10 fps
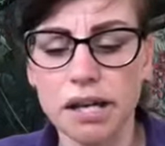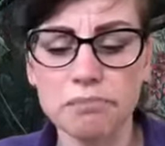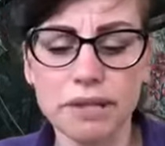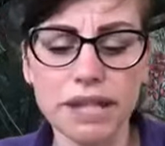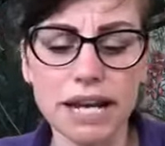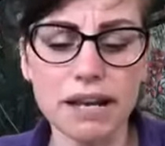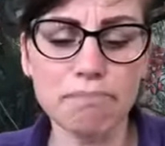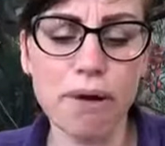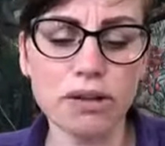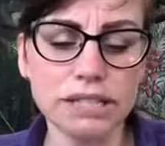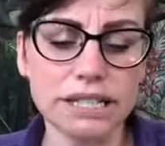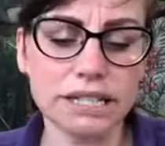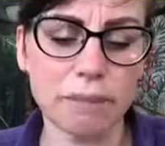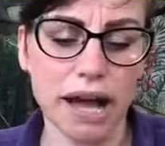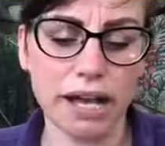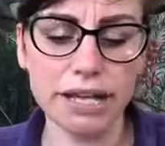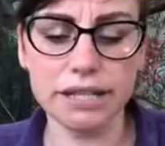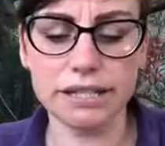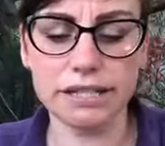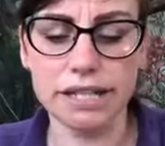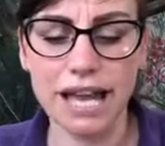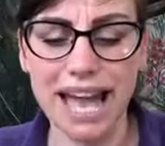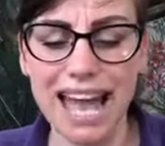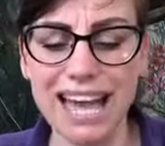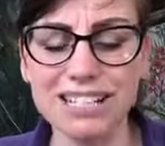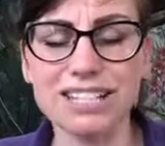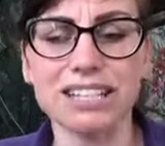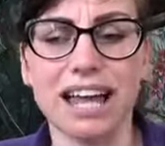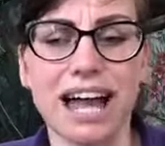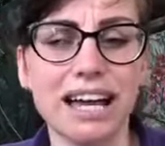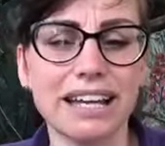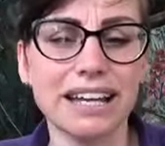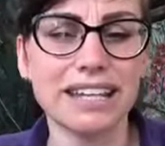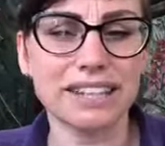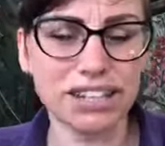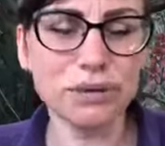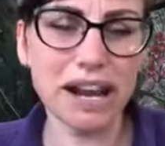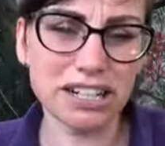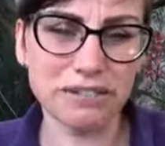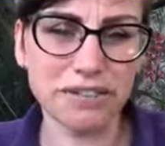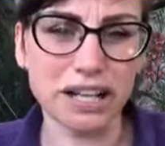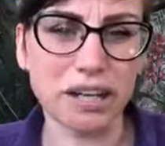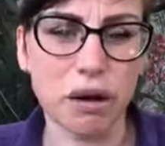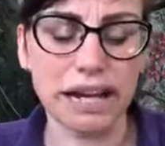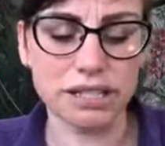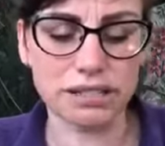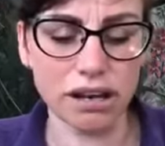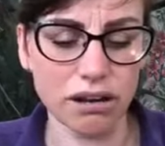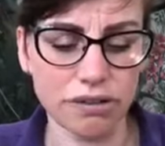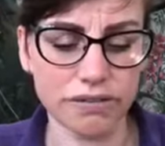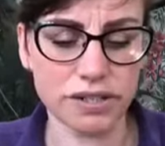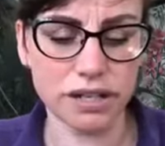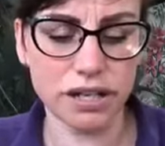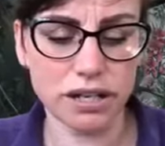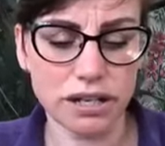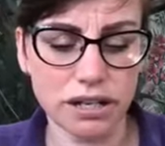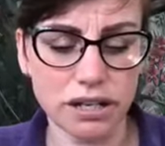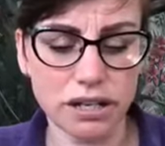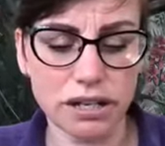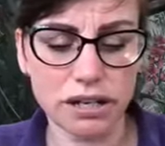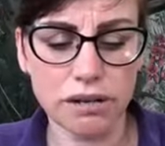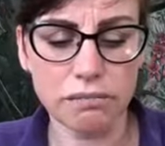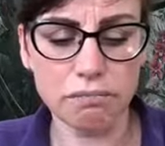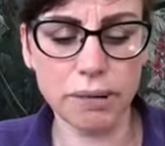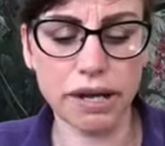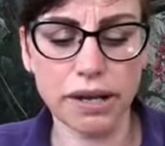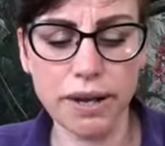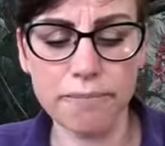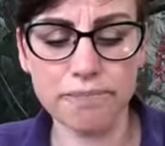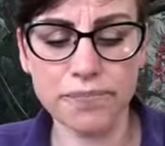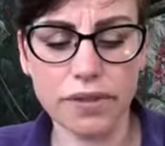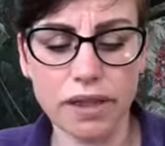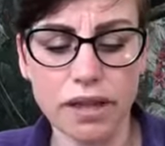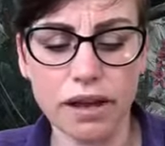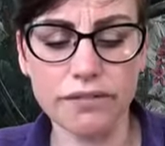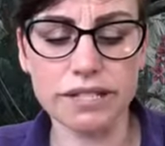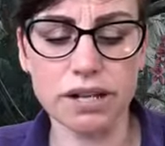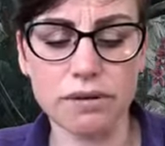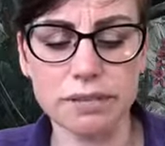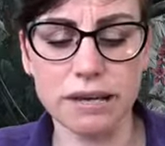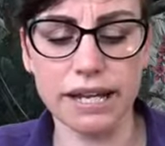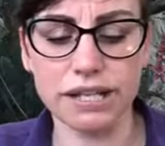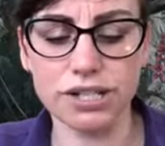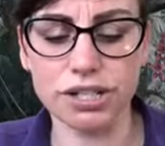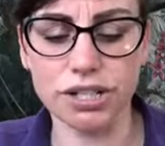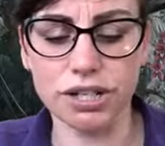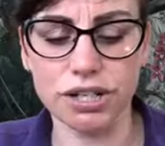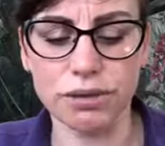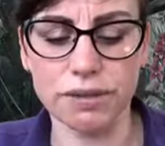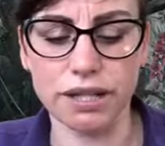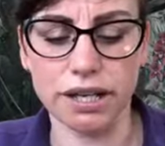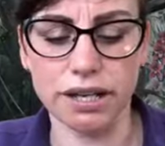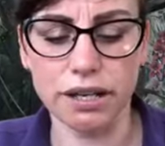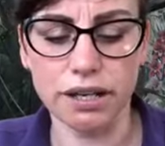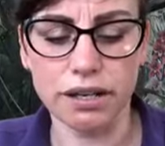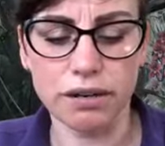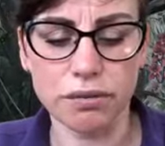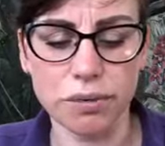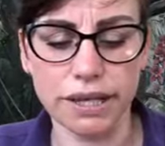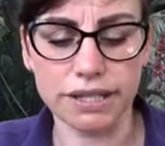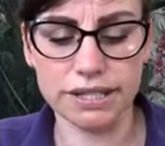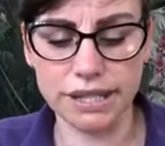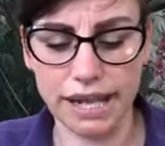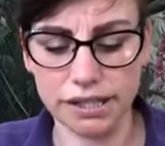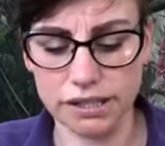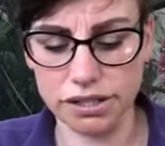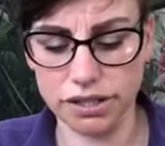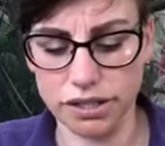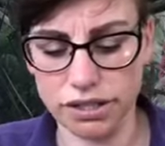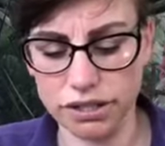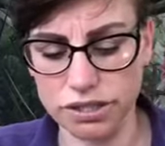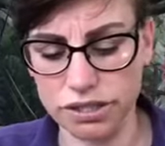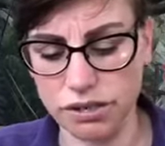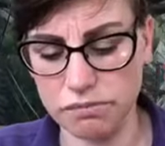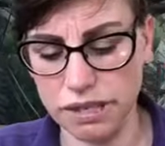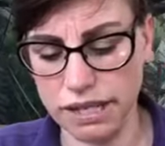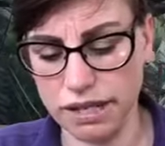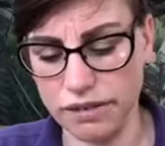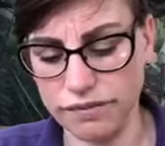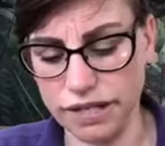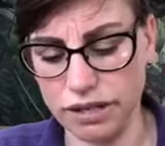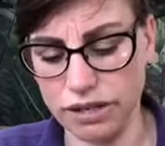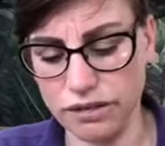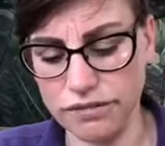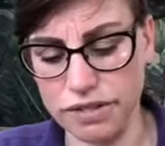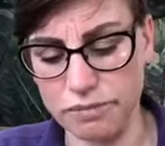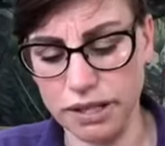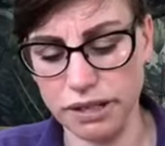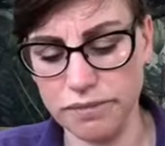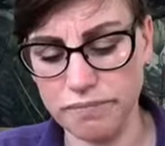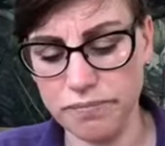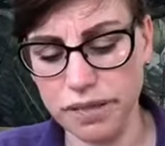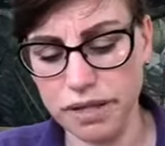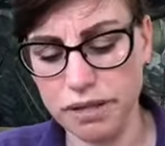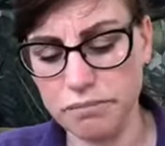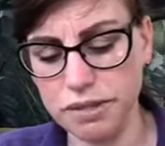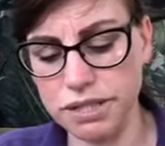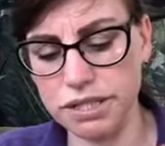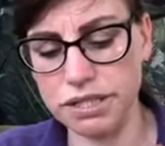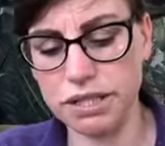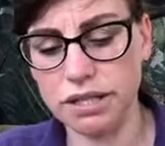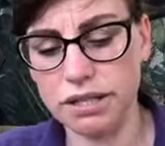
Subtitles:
But then her body spikes, actually, they do actually feel quite soft. But obviously always making sure you go with her where the scales go to not make her feel uncomfortable. But she's,